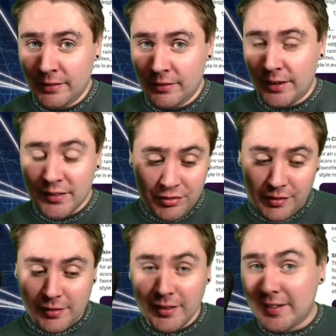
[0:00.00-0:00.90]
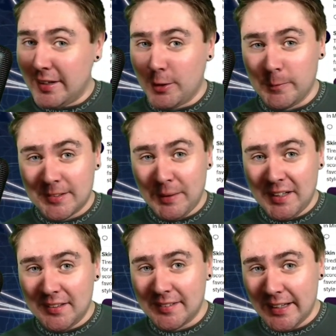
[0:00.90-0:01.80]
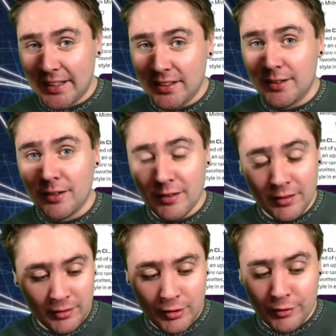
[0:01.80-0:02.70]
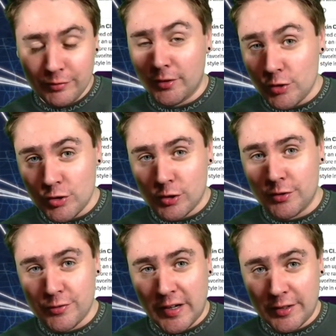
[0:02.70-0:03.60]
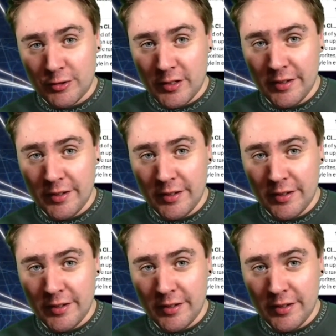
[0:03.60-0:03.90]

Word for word: and this is going to take up space in the Covington, Georgia factory.